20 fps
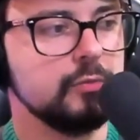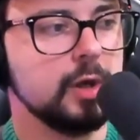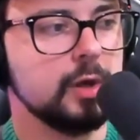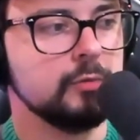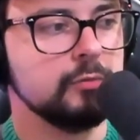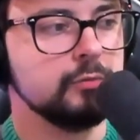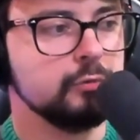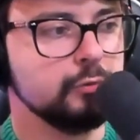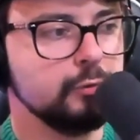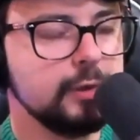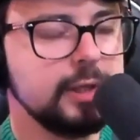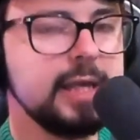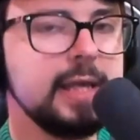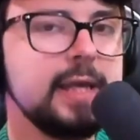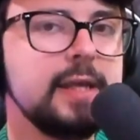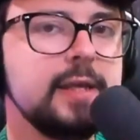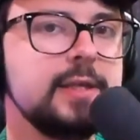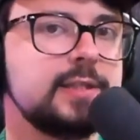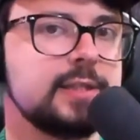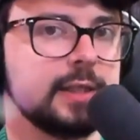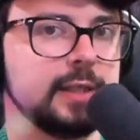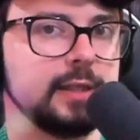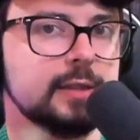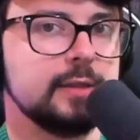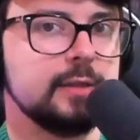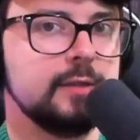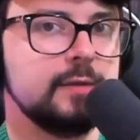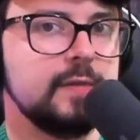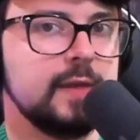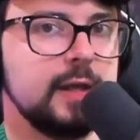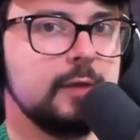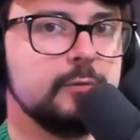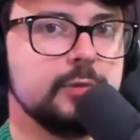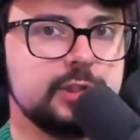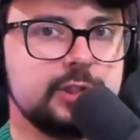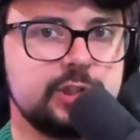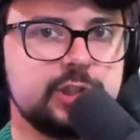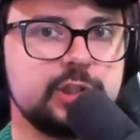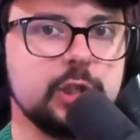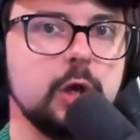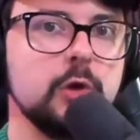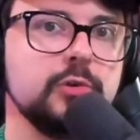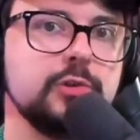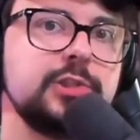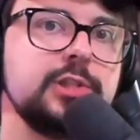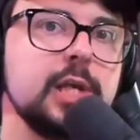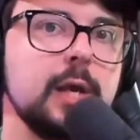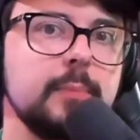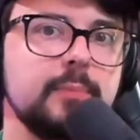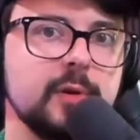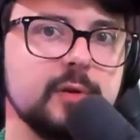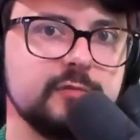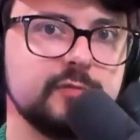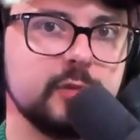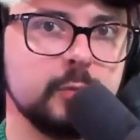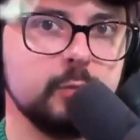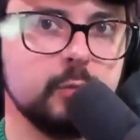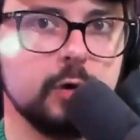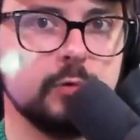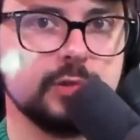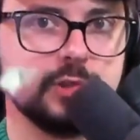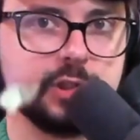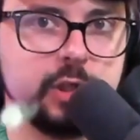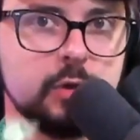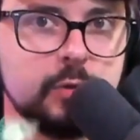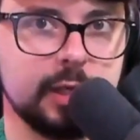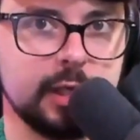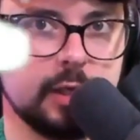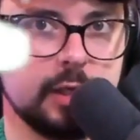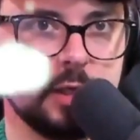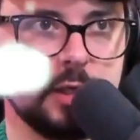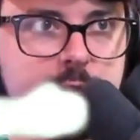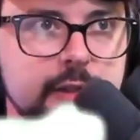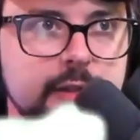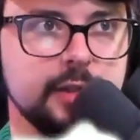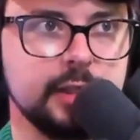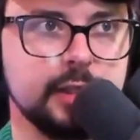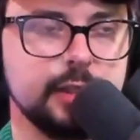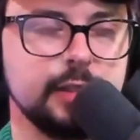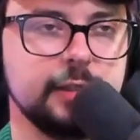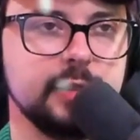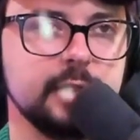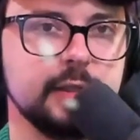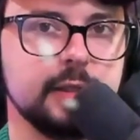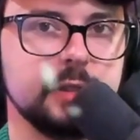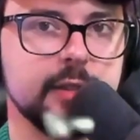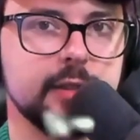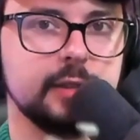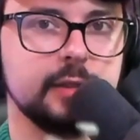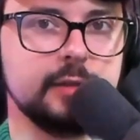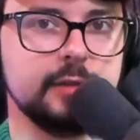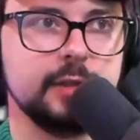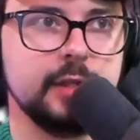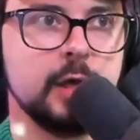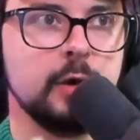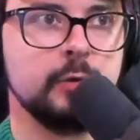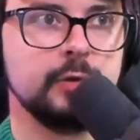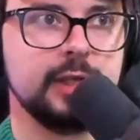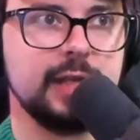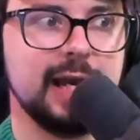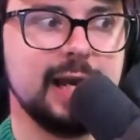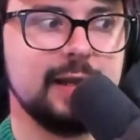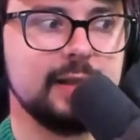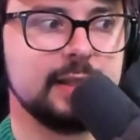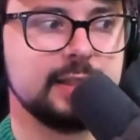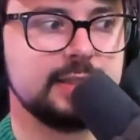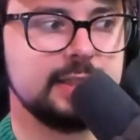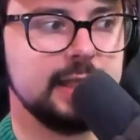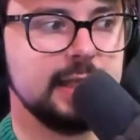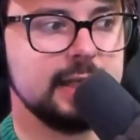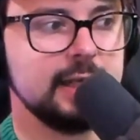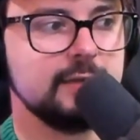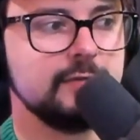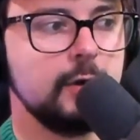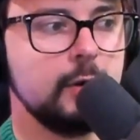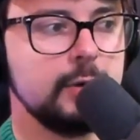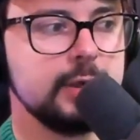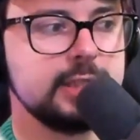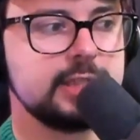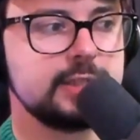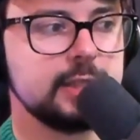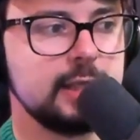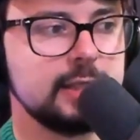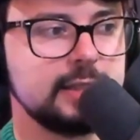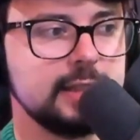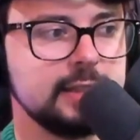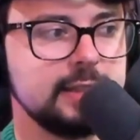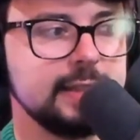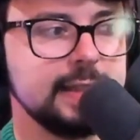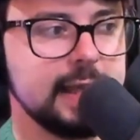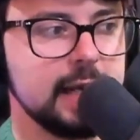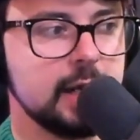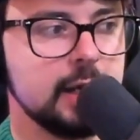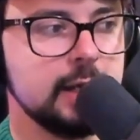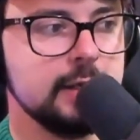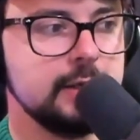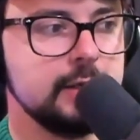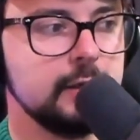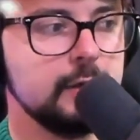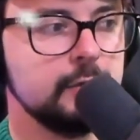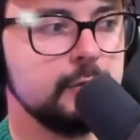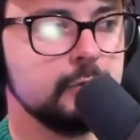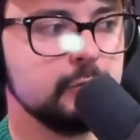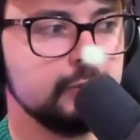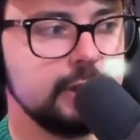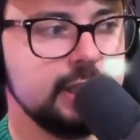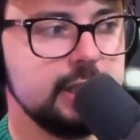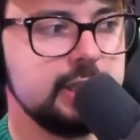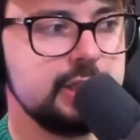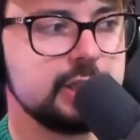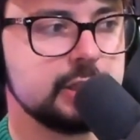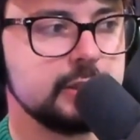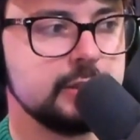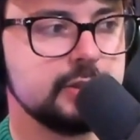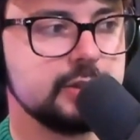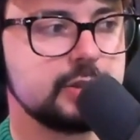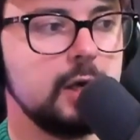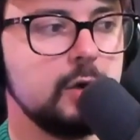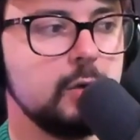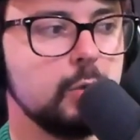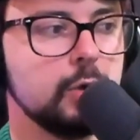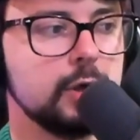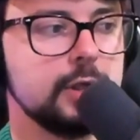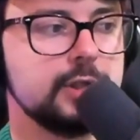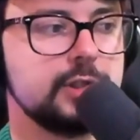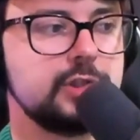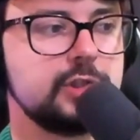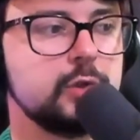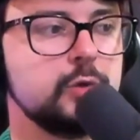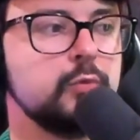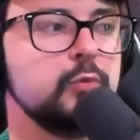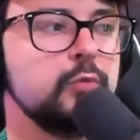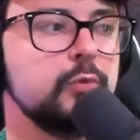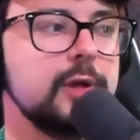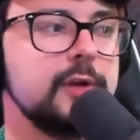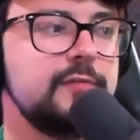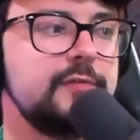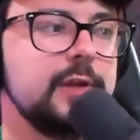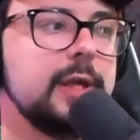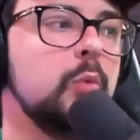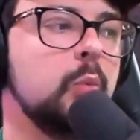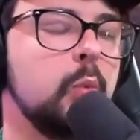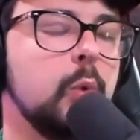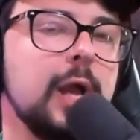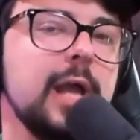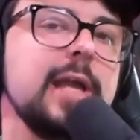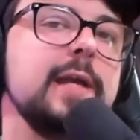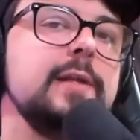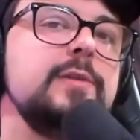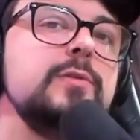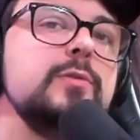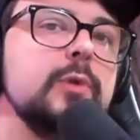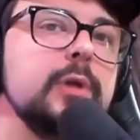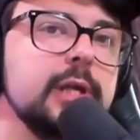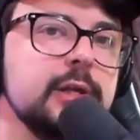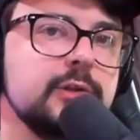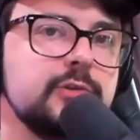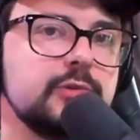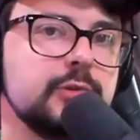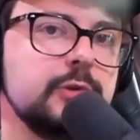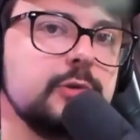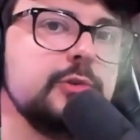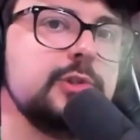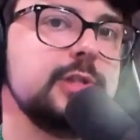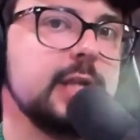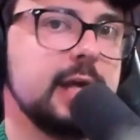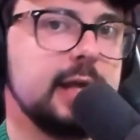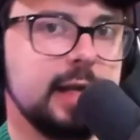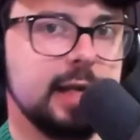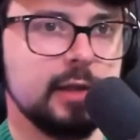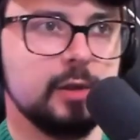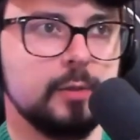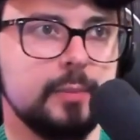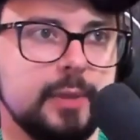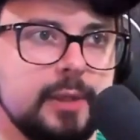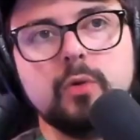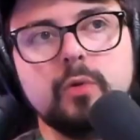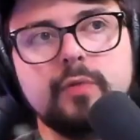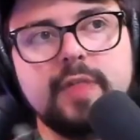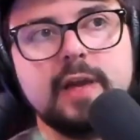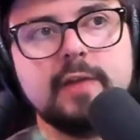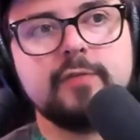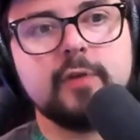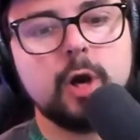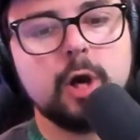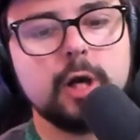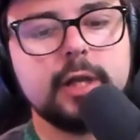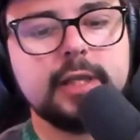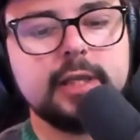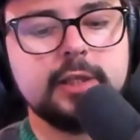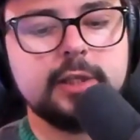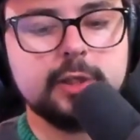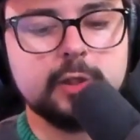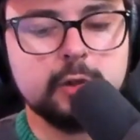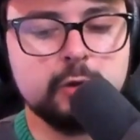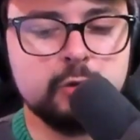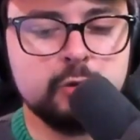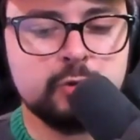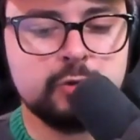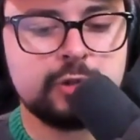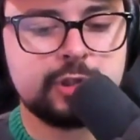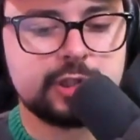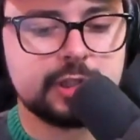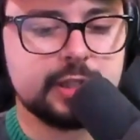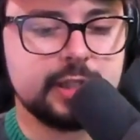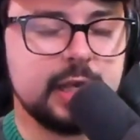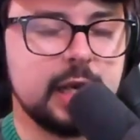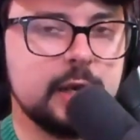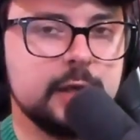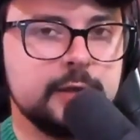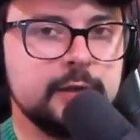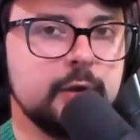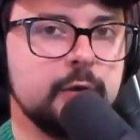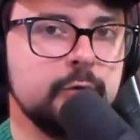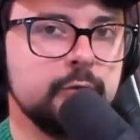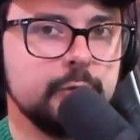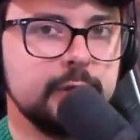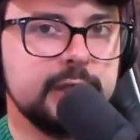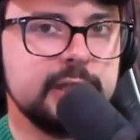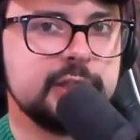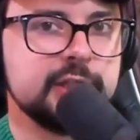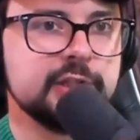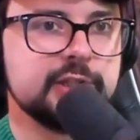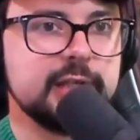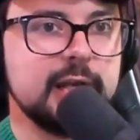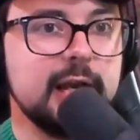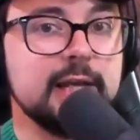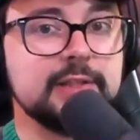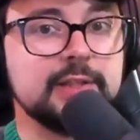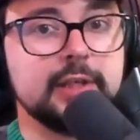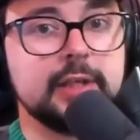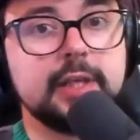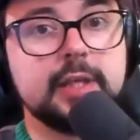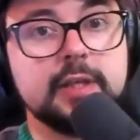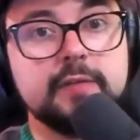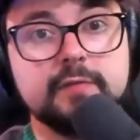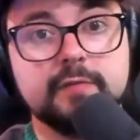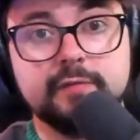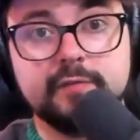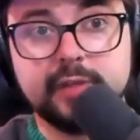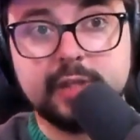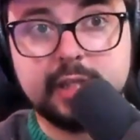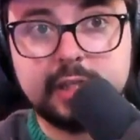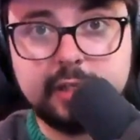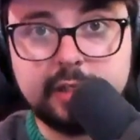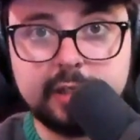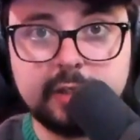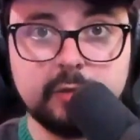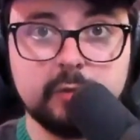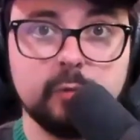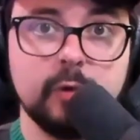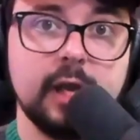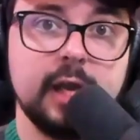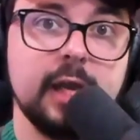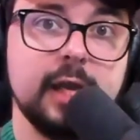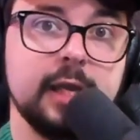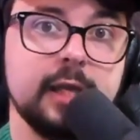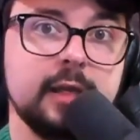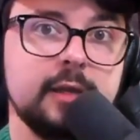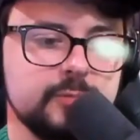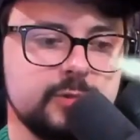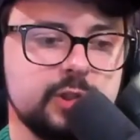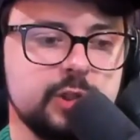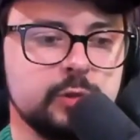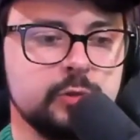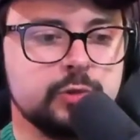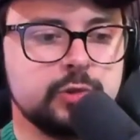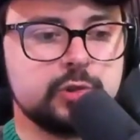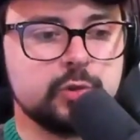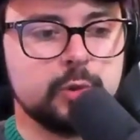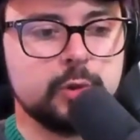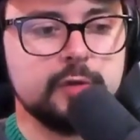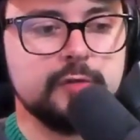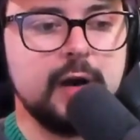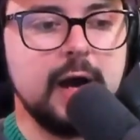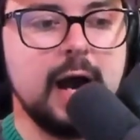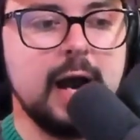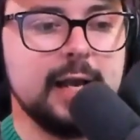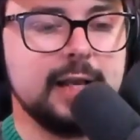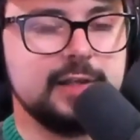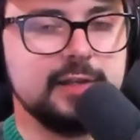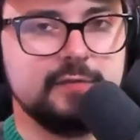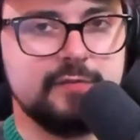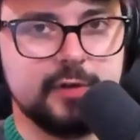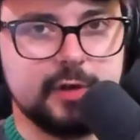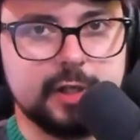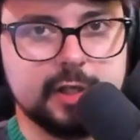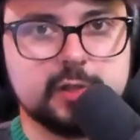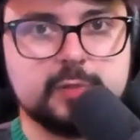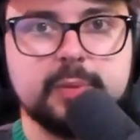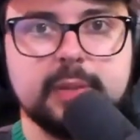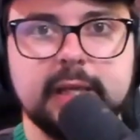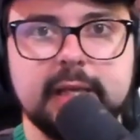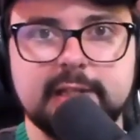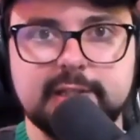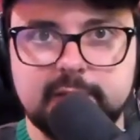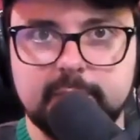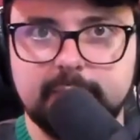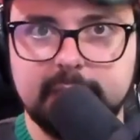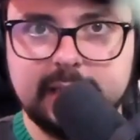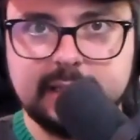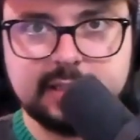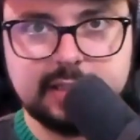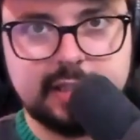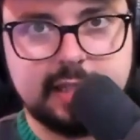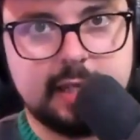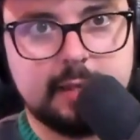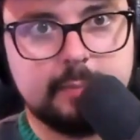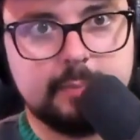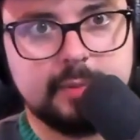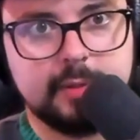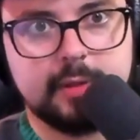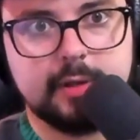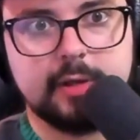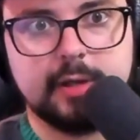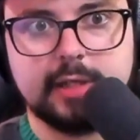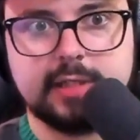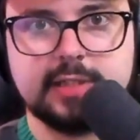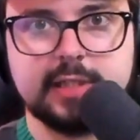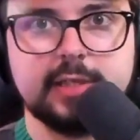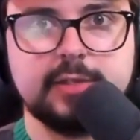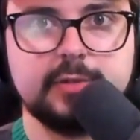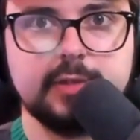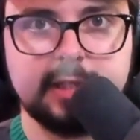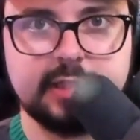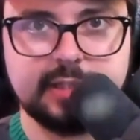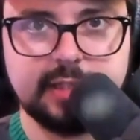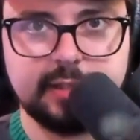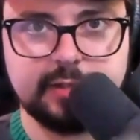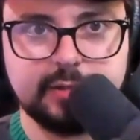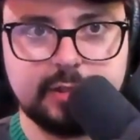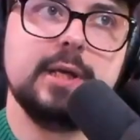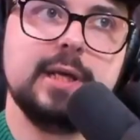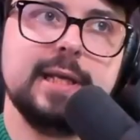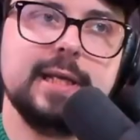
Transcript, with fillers: a reason that it was so separate from what was going on in, in the known galaxy. And I've always thought that the unknown regions were a terrific way to introduce that element. They've already used the unknown regions as a convenient way to sort of hide nefarious plans, the plans of the Emperor, etc., etc.